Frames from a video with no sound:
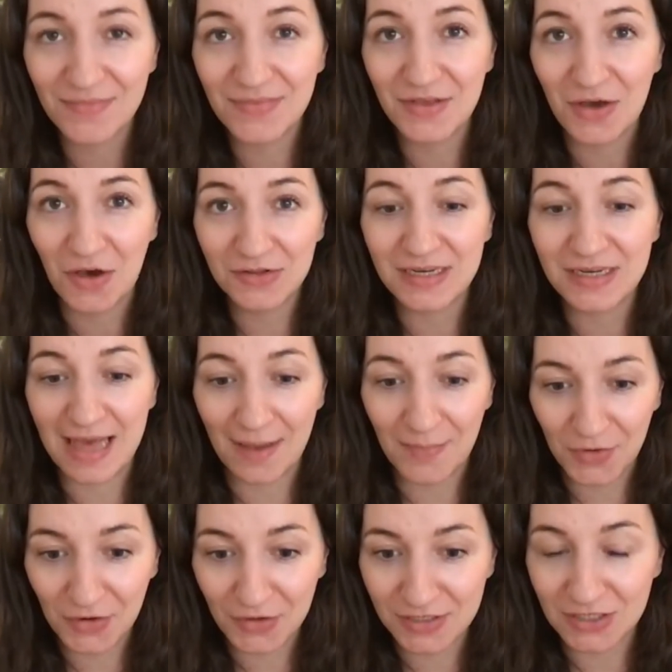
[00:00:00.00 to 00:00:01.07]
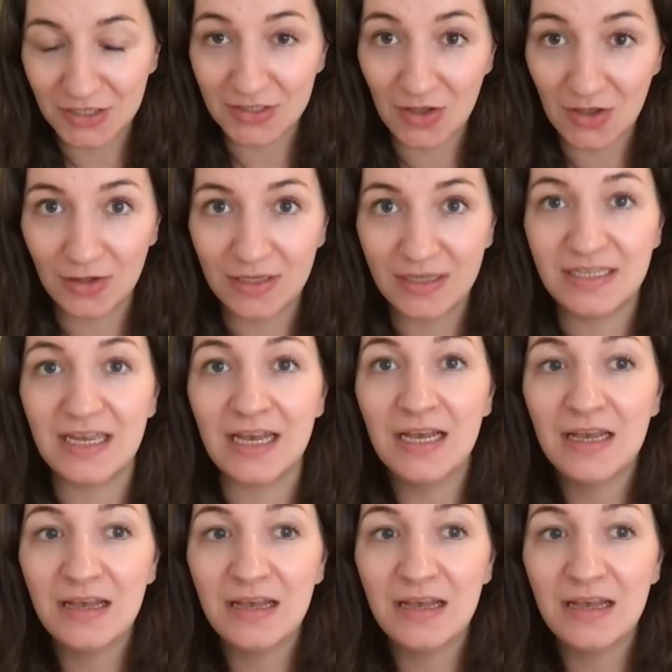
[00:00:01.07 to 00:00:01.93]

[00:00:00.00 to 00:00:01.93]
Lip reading: the holiday that I booked to Scotland,